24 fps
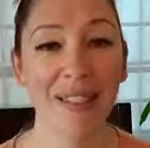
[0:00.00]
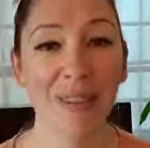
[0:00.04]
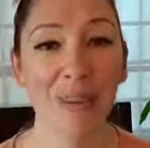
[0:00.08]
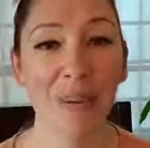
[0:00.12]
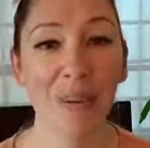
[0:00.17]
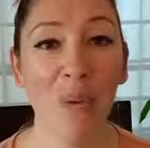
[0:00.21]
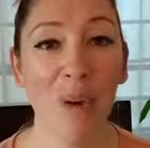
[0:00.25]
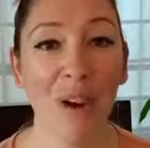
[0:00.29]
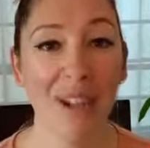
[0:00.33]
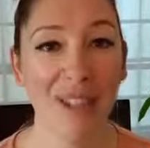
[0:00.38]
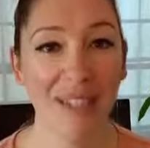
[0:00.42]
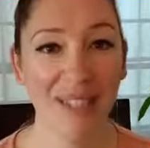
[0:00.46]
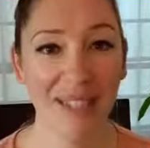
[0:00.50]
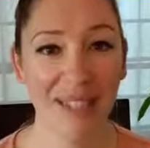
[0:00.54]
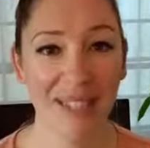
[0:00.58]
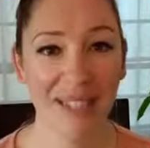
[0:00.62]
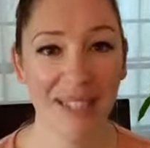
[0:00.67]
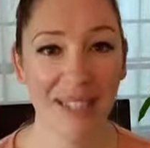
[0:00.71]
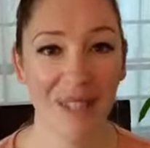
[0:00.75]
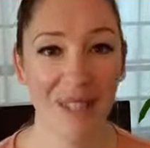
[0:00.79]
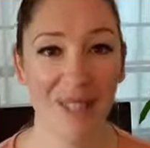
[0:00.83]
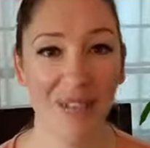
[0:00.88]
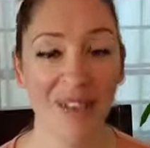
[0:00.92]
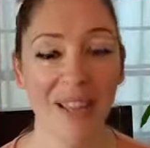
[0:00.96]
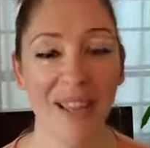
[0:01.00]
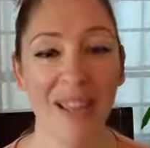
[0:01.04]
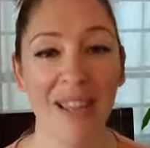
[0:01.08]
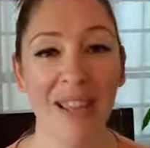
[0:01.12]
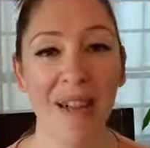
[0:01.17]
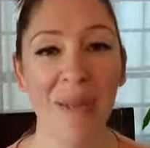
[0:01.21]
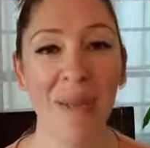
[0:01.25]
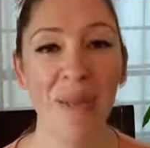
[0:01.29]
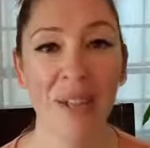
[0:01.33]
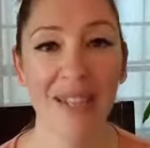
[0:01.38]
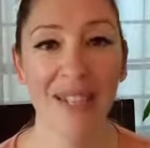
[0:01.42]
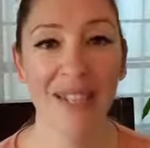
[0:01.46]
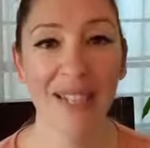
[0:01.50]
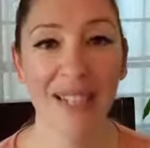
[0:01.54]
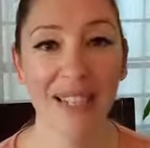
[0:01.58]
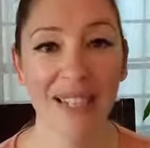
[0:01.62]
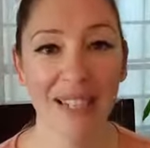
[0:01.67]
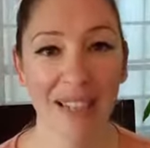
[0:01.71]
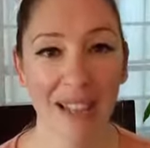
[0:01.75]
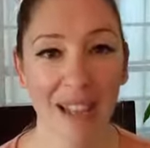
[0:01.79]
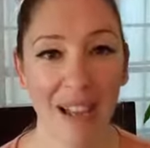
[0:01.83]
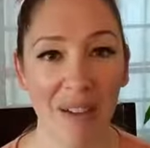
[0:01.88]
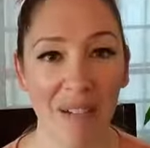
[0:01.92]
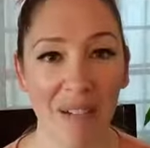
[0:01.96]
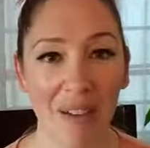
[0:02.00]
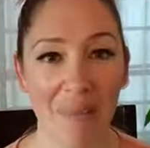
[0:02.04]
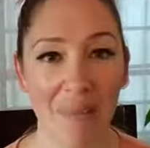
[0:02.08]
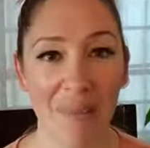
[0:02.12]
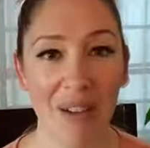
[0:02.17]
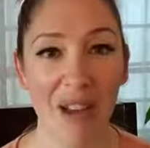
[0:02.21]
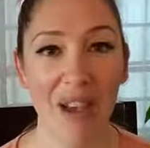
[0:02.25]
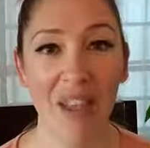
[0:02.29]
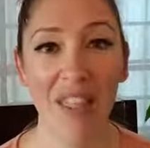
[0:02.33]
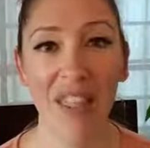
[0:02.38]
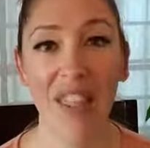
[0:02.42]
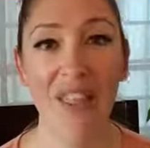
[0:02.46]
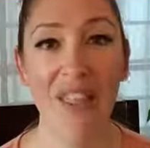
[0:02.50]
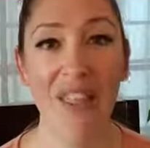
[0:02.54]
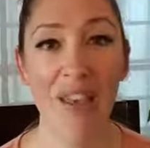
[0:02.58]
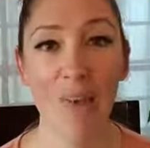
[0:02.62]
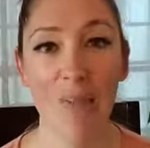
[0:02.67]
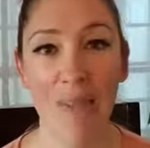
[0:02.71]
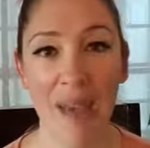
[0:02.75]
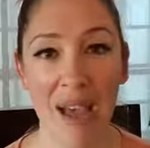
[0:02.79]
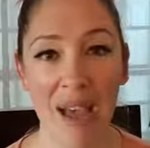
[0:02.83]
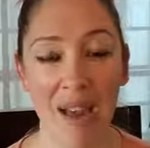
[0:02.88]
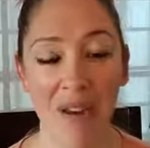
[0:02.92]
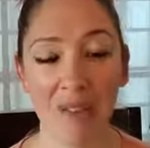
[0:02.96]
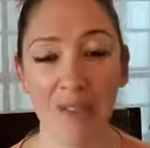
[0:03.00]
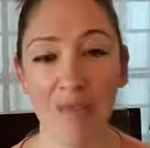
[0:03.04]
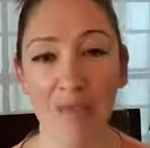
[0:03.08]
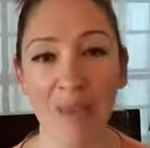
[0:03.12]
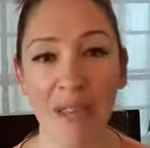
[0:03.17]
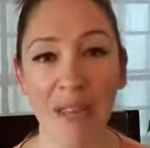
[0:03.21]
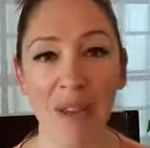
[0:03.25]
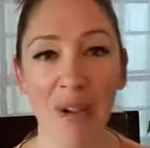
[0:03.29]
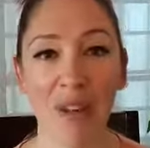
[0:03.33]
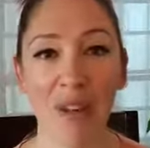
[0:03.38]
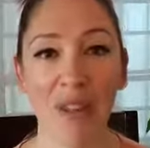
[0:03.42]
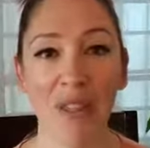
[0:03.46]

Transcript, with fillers: Wanting to fit in, wanting to have them not think bad of me or